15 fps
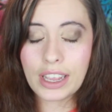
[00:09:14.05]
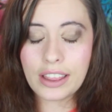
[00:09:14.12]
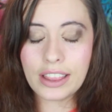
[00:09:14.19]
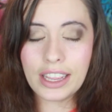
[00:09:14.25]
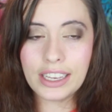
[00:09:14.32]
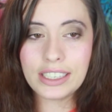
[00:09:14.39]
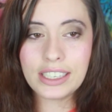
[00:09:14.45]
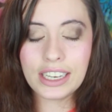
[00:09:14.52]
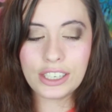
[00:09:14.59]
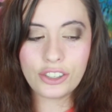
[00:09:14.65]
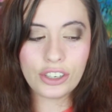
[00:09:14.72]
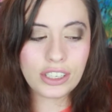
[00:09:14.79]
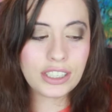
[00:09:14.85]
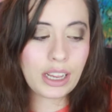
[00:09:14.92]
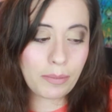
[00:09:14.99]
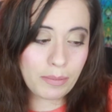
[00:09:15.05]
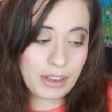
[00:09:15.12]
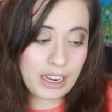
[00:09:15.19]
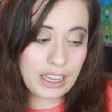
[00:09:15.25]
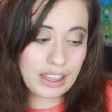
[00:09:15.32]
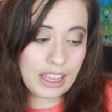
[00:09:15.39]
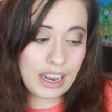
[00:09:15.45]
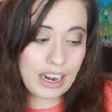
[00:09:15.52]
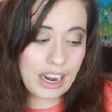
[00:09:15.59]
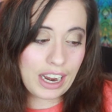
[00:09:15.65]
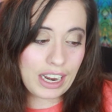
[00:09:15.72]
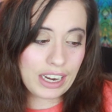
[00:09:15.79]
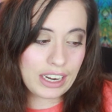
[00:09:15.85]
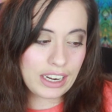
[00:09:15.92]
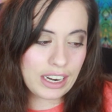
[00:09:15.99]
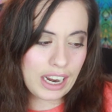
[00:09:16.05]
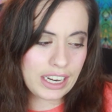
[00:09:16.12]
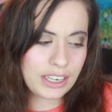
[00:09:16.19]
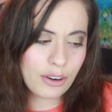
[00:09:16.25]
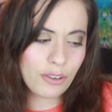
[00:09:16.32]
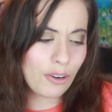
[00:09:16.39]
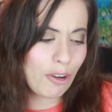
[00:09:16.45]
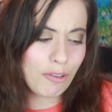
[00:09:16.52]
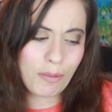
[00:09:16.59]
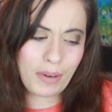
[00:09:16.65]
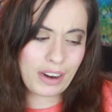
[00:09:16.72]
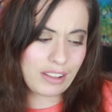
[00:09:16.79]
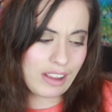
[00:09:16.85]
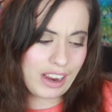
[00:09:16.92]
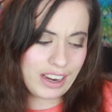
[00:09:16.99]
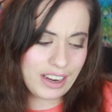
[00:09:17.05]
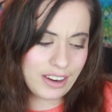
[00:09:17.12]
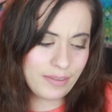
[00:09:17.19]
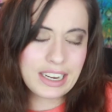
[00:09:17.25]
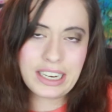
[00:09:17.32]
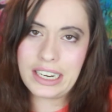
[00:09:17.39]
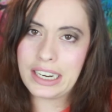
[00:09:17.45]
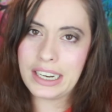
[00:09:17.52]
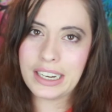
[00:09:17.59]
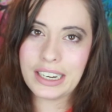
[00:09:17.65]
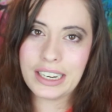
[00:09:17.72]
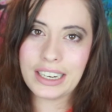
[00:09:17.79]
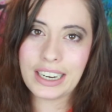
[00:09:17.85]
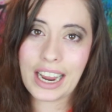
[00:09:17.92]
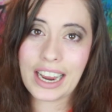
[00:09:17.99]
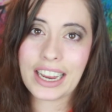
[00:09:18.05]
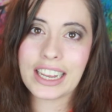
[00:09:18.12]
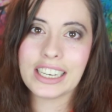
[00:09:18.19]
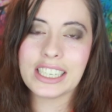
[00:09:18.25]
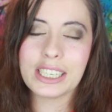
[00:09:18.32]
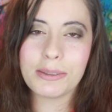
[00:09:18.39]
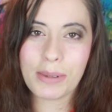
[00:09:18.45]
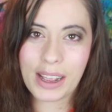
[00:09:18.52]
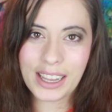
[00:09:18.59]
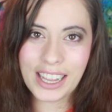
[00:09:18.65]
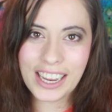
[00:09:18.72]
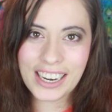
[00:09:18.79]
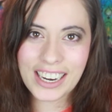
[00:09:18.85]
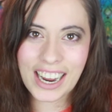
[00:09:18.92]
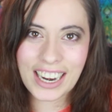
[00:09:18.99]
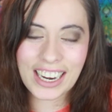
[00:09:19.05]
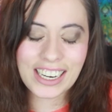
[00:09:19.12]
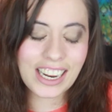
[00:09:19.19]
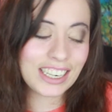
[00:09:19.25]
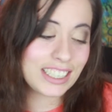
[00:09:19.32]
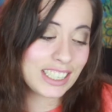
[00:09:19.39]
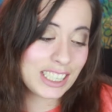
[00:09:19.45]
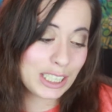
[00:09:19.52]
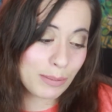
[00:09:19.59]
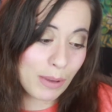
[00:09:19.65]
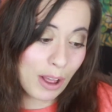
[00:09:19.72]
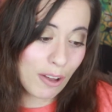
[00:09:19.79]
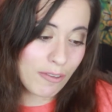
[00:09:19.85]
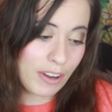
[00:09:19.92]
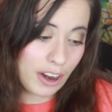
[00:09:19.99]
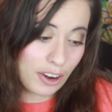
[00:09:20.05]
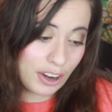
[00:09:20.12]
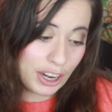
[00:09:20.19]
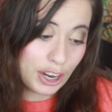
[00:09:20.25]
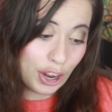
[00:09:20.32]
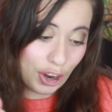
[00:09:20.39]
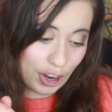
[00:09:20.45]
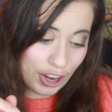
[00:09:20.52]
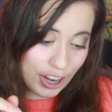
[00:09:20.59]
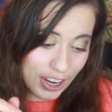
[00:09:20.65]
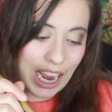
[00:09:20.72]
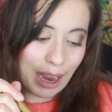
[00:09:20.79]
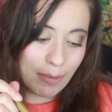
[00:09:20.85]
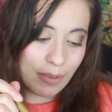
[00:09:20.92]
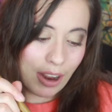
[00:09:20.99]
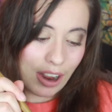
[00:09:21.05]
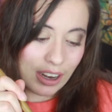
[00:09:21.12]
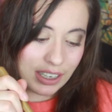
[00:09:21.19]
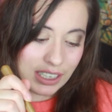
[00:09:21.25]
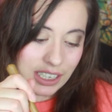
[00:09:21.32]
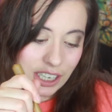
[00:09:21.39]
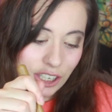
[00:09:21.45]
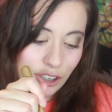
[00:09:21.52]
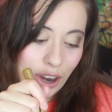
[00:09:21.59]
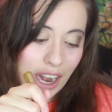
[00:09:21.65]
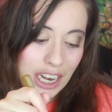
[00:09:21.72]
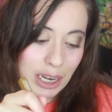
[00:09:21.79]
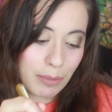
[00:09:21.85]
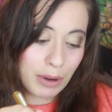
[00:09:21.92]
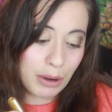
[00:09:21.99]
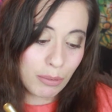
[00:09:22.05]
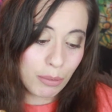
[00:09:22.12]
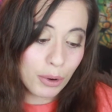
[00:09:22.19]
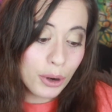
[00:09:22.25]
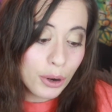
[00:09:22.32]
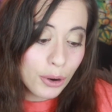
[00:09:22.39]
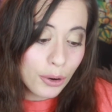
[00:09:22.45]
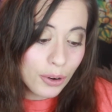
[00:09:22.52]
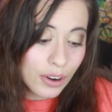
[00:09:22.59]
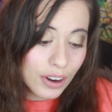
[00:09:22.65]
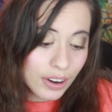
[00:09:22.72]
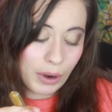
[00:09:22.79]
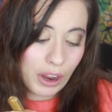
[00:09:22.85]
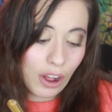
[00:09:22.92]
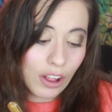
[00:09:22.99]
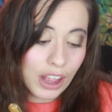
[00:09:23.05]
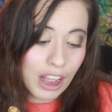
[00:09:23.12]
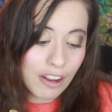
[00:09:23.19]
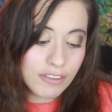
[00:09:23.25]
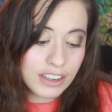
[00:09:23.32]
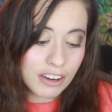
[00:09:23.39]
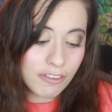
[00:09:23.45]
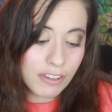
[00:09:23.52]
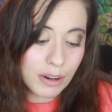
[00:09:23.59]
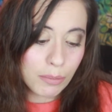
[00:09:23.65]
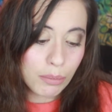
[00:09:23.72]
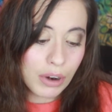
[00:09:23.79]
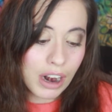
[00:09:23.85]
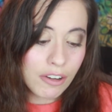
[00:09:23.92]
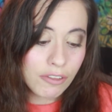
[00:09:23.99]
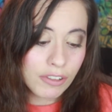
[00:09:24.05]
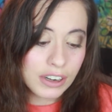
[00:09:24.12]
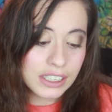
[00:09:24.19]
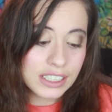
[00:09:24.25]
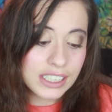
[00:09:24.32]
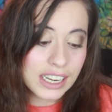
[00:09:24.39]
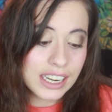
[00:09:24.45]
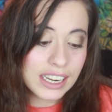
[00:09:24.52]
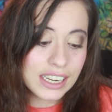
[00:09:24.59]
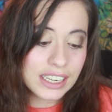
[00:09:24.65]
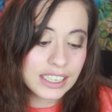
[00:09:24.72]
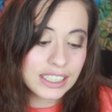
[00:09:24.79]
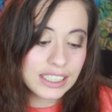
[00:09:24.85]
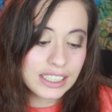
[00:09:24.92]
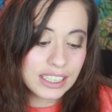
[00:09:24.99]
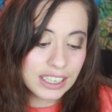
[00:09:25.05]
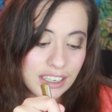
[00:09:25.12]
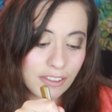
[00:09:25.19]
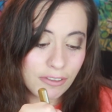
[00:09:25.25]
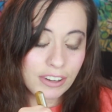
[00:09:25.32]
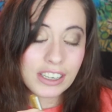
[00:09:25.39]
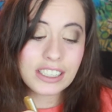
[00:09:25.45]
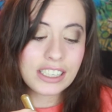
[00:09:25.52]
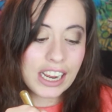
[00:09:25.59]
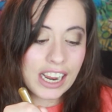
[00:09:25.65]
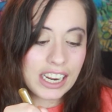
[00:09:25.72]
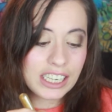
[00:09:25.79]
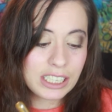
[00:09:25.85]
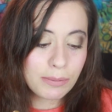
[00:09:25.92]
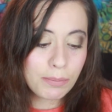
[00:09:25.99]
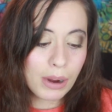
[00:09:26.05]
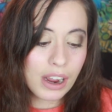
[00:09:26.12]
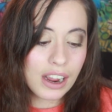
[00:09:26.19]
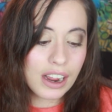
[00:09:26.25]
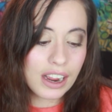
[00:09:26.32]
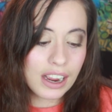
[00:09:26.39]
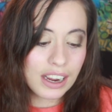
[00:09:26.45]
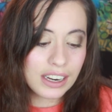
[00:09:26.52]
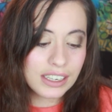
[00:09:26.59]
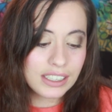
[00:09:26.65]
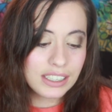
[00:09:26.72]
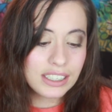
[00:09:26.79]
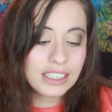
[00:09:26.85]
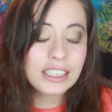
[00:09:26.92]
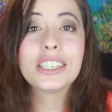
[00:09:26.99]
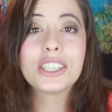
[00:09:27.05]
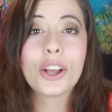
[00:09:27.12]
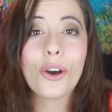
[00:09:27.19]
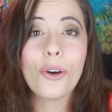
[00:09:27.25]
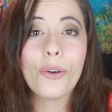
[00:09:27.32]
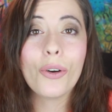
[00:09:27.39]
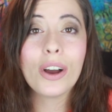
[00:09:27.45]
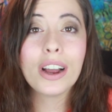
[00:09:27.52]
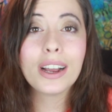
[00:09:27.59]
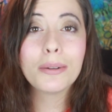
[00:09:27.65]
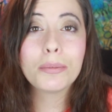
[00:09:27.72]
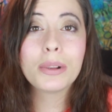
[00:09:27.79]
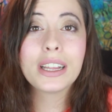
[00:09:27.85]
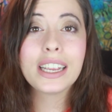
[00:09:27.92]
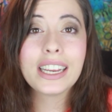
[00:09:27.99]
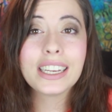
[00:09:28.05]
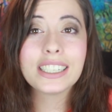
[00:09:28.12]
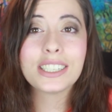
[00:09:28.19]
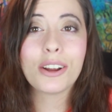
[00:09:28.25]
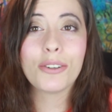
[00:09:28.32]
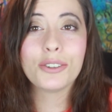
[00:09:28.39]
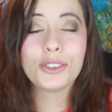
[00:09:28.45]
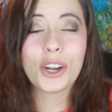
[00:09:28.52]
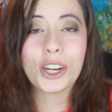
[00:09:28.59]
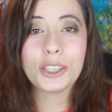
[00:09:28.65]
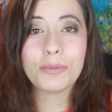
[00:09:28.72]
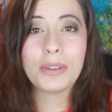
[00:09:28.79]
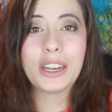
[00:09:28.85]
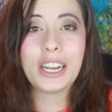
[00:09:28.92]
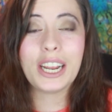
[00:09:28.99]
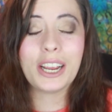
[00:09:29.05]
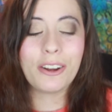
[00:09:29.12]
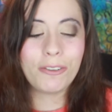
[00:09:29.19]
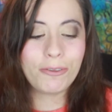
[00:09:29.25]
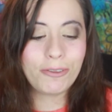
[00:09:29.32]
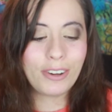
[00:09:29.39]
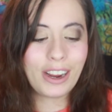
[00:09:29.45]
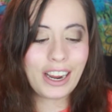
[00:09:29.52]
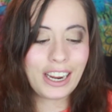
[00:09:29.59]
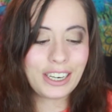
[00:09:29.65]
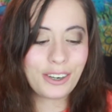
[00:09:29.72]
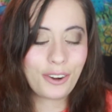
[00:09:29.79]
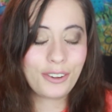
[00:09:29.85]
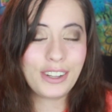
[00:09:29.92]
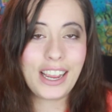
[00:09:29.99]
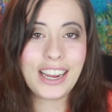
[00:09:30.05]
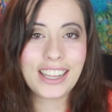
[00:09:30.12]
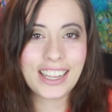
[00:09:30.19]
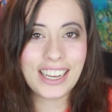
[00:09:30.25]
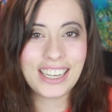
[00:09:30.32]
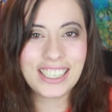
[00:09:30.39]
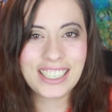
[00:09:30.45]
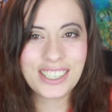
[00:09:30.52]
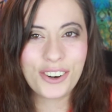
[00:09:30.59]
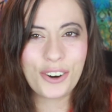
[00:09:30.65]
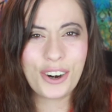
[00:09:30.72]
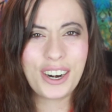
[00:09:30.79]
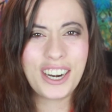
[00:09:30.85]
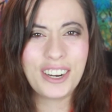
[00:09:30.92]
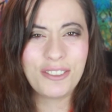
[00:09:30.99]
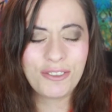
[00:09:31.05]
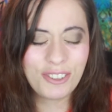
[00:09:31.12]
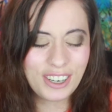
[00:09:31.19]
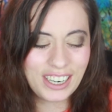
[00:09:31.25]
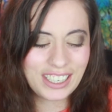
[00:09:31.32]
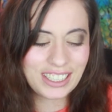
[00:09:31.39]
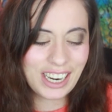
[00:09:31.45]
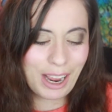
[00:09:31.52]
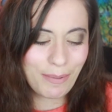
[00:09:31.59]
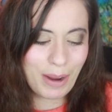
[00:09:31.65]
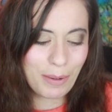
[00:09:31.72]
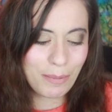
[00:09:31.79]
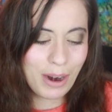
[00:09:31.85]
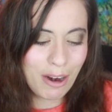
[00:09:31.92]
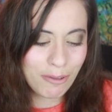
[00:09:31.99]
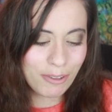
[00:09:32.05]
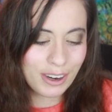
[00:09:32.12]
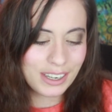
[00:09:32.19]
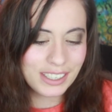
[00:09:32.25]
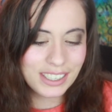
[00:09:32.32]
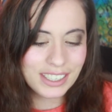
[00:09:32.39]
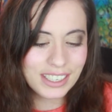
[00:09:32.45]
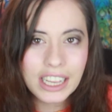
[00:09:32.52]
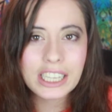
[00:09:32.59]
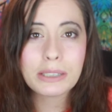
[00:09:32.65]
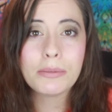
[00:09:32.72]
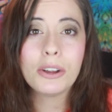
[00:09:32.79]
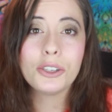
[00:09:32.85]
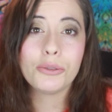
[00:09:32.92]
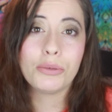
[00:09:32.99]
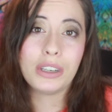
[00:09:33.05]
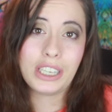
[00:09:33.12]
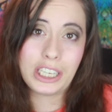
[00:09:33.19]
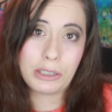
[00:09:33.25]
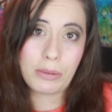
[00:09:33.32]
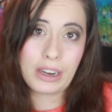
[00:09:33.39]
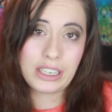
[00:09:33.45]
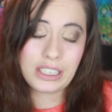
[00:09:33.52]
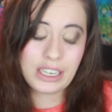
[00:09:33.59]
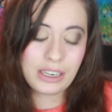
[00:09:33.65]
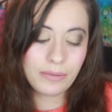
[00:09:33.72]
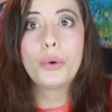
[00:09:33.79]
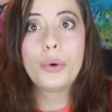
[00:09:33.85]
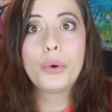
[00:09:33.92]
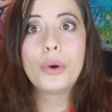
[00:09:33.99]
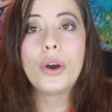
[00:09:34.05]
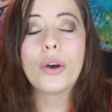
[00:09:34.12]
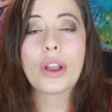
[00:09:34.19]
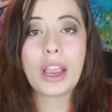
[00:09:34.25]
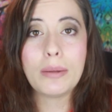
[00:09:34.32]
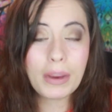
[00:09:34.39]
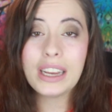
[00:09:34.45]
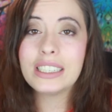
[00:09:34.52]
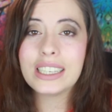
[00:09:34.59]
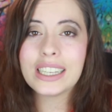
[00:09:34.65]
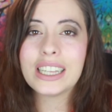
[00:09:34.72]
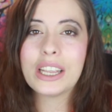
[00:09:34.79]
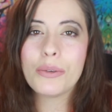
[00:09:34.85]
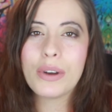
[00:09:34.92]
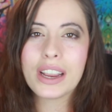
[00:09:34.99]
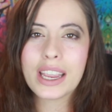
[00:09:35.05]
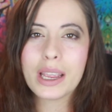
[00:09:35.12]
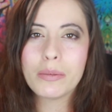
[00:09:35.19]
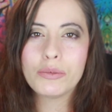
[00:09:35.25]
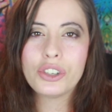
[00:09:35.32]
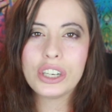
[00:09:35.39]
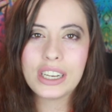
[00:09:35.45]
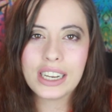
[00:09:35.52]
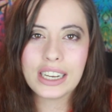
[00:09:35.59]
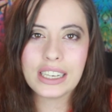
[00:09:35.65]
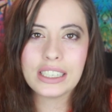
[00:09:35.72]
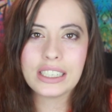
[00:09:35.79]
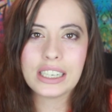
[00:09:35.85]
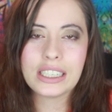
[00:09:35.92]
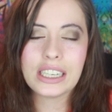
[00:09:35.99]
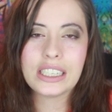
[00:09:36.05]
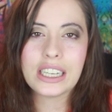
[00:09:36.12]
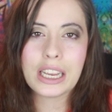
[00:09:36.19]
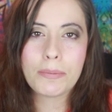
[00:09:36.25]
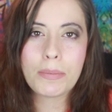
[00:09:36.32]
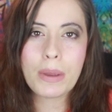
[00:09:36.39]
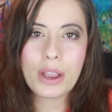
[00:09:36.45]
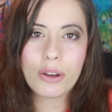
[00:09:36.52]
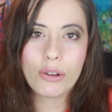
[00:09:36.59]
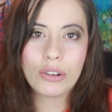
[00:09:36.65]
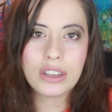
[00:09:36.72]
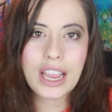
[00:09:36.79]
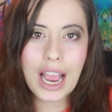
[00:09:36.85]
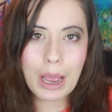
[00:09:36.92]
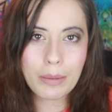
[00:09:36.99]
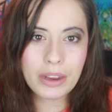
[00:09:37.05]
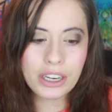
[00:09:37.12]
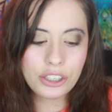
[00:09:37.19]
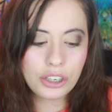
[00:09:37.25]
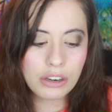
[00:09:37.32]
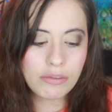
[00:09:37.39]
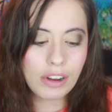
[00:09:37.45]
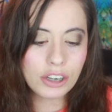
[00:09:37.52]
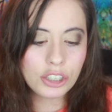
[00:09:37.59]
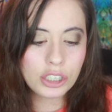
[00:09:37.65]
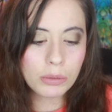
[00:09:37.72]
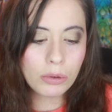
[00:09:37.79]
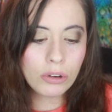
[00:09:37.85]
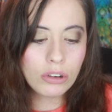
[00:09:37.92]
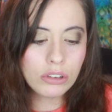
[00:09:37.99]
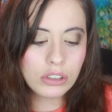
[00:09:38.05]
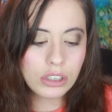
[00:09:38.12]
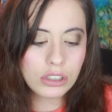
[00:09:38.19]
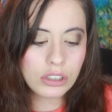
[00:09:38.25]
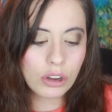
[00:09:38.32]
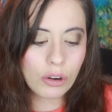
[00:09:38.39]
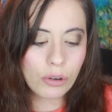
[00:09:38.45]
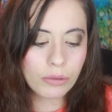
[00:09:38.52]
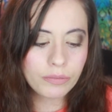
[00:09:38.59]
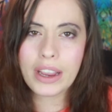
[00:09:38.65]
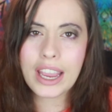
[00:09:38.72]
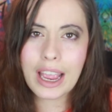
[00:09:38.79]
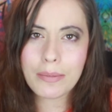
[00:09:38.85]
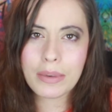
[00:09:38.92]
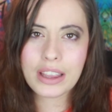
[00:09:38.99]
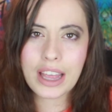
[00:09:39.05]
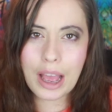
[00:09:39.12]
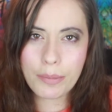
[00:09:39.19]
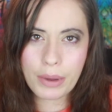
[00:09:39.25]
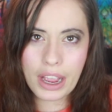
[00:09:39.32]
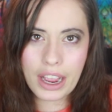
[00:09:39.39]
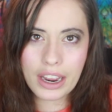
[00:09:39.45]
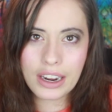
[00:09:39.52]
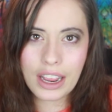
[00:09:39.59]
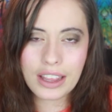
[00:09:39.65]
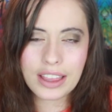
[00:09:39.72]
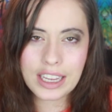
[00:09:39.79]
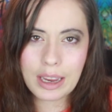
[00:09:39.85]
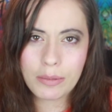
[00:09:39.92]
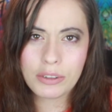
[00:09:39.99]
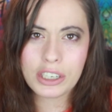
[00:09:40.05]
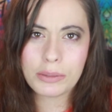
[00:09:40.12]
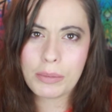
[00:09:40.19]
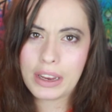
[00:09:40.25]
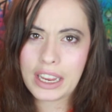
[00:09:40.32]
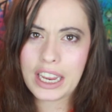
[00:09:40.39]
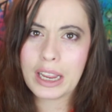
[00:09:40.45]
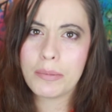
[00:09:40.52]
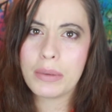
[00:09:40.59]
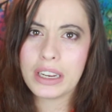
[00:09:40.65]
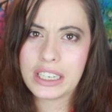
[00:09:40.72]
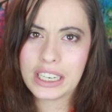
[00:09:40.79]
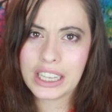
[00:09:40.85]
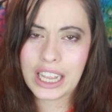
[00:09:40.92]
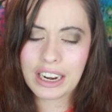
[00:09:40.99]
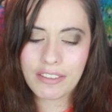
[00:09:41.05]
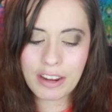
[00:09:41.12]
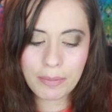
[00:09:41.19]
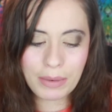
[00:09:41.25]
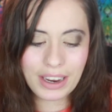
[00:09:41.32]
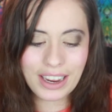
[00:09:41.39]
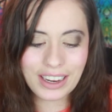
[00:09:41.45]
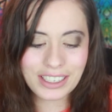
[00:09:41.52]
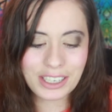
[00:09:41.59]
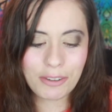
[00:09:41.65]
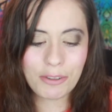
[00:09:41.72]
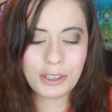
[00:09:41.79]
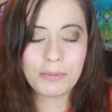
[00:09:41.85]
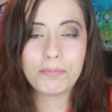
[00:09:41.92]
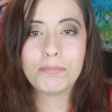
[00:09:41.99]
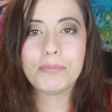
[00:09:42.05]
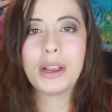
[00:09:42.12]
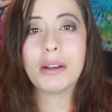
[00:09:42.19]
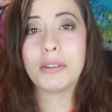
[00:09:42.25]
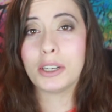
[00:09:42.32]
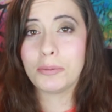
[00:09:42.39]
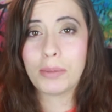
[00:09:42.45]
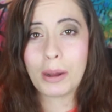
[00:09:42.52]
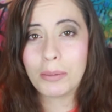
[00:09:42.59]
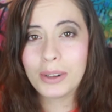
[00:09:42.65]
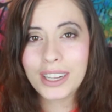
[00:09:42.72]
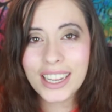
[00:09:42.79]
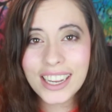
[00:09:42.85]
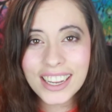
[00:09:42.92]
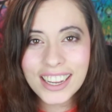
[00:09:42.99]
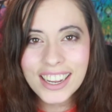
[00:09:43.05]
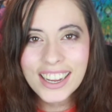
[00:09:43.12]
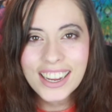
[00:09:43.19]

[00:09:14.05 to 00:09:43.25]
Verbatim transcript: this is just something that I, I don't know if I'm gonna like. I can smell it and it doesn't smell very good. I'm not trying to be rude. We all have different preferences, different taste buds. So please don't judge me if I don't like this or if it's not my preference. It smells really spicy. Okay, basically what kimchi is, is it's like pickled cabbage and vegetables. So it can't be that bad. I think I'm just making a big deal out of it because it was, it was bubbling